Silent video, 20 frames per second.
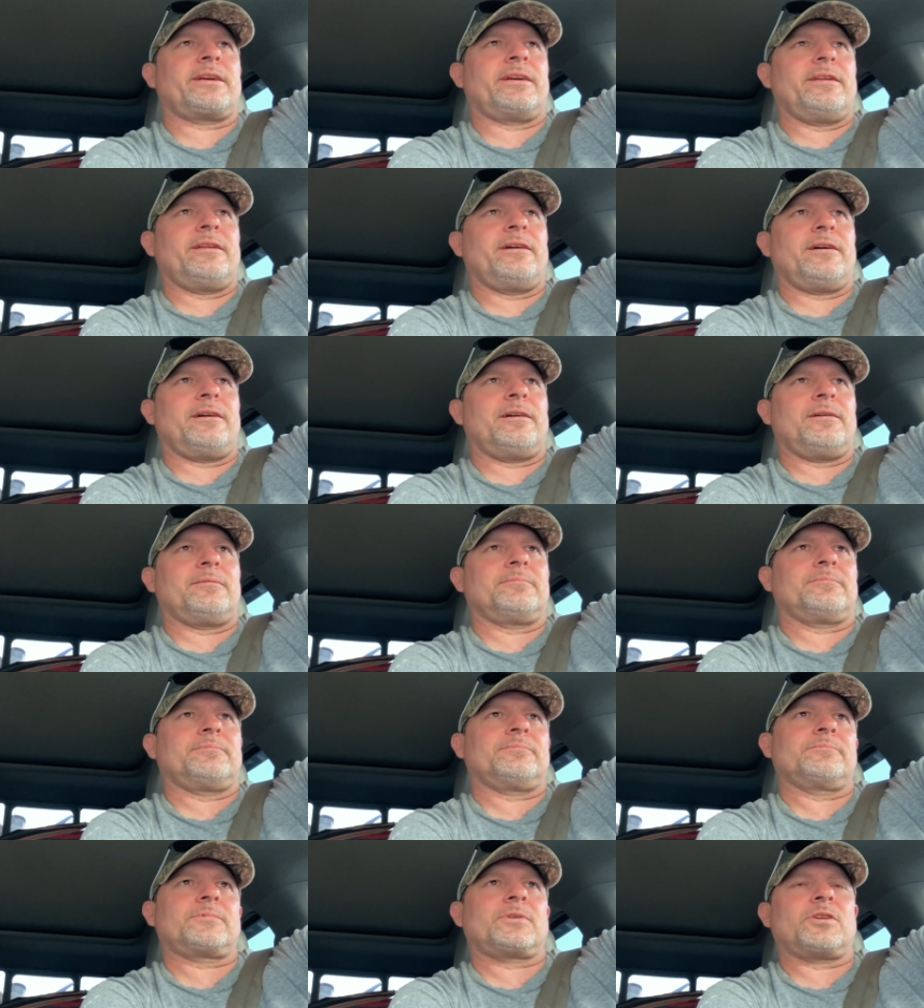and uh,
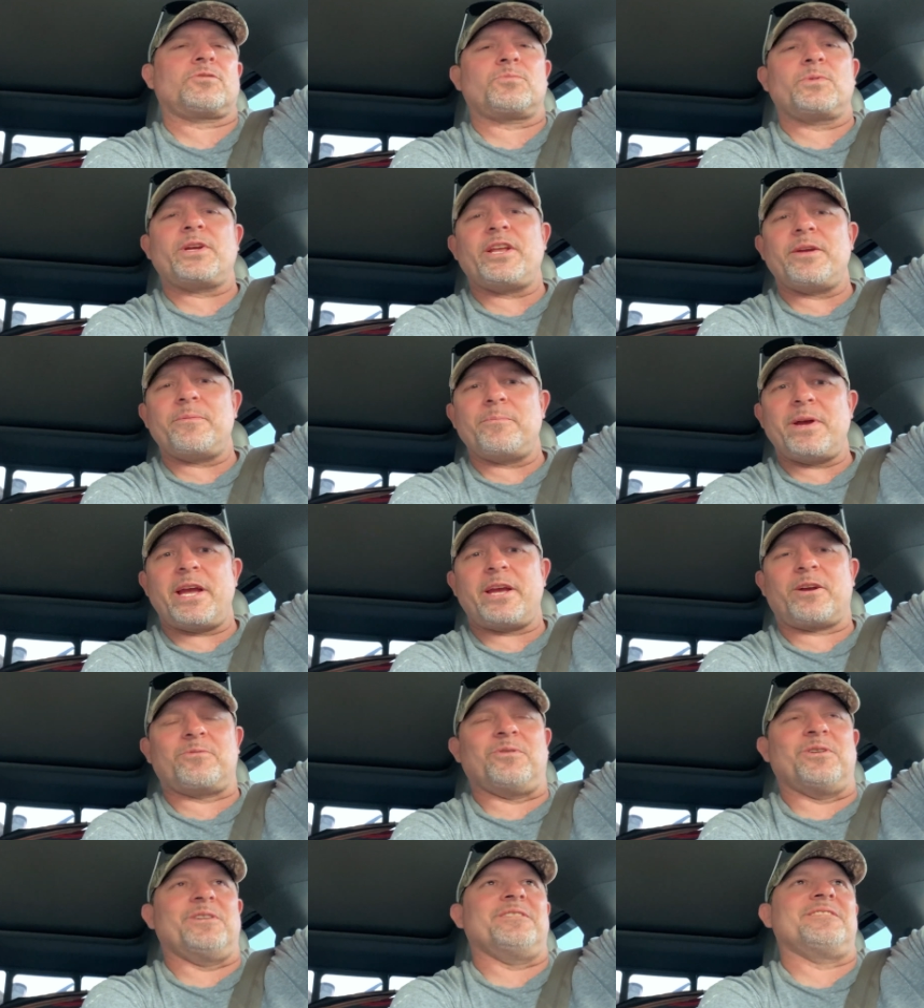because we didn't make
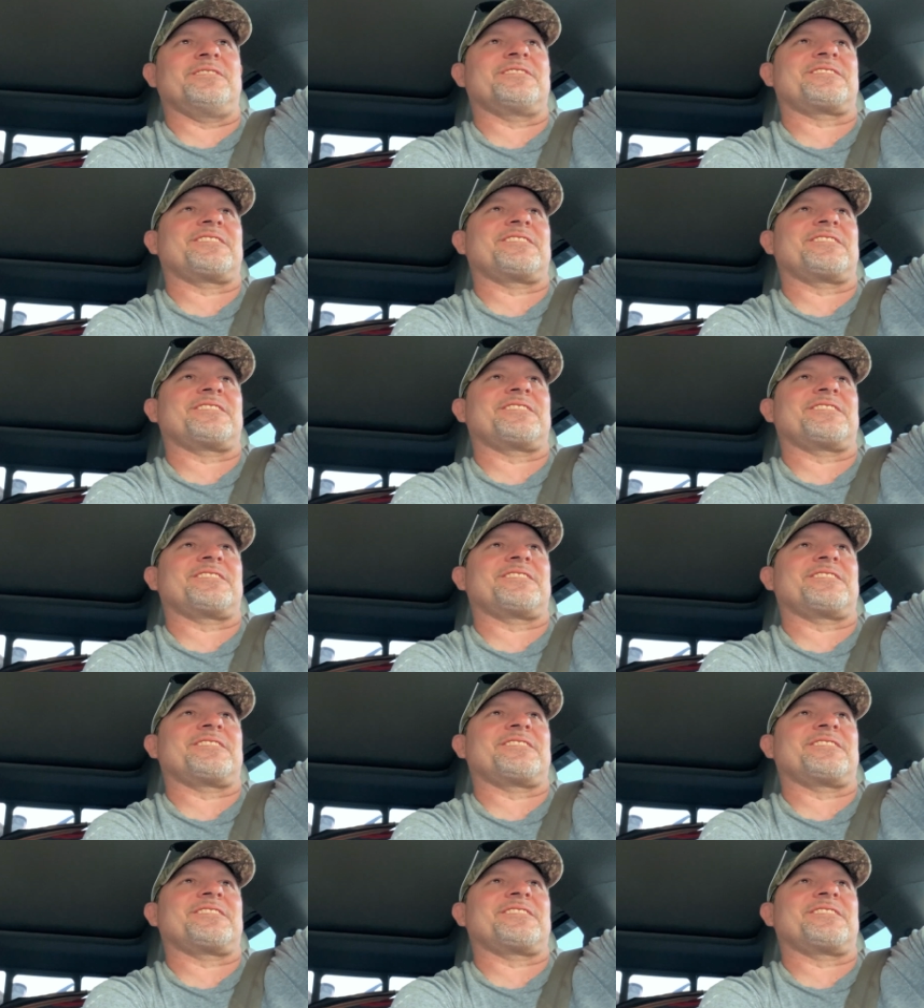one.